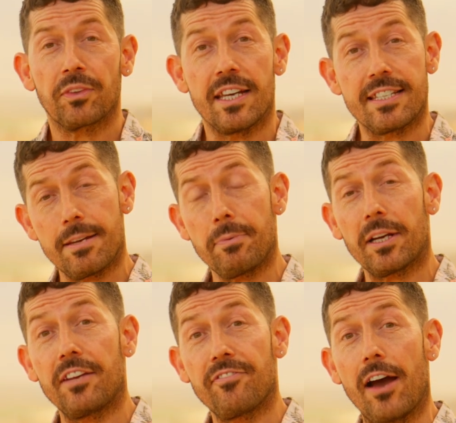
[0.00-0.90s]
It's
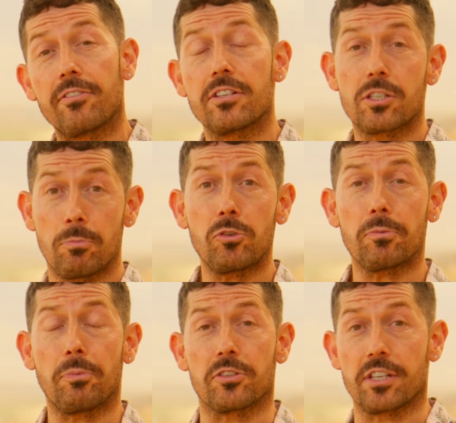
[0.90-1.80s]
typically found in small
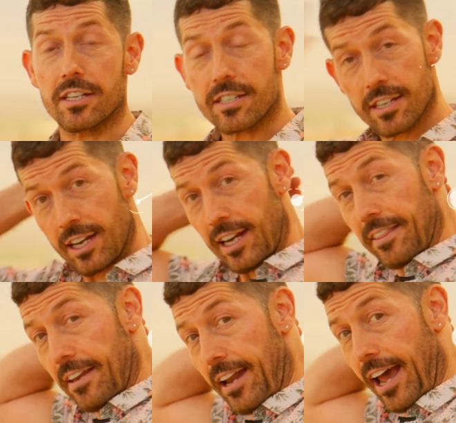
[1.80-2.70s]
deposits in
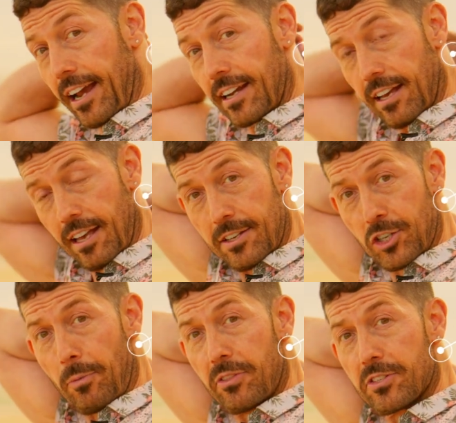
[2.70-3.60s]
the neck,
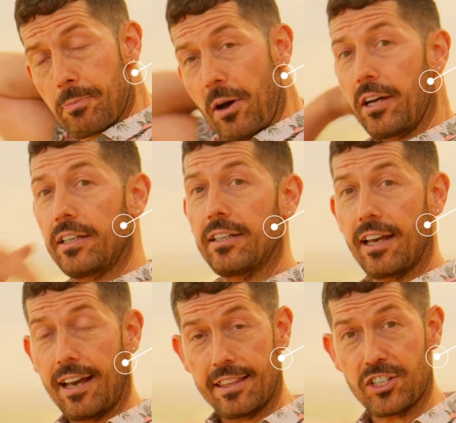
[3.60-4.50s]
top of the spine
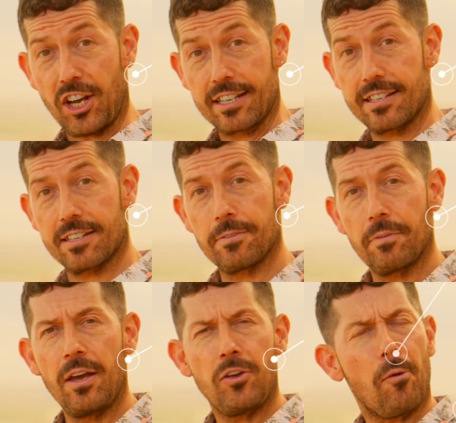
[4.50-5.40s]
and the chest
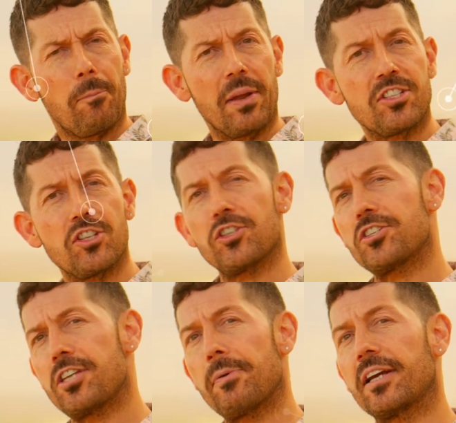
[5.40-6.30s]
not places you
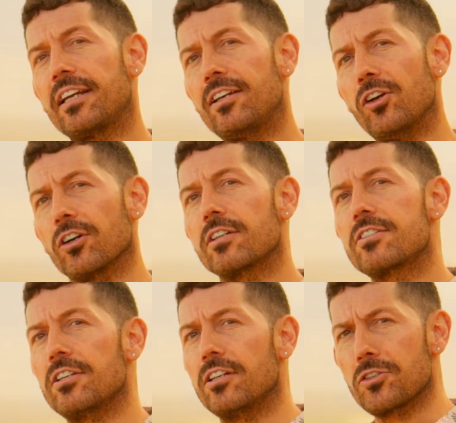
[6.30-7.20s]
typically look
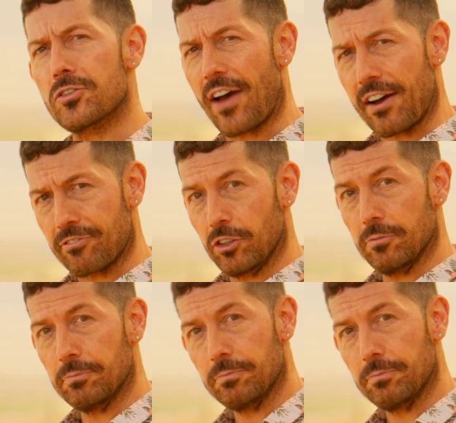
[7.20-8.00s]
to lose fat from.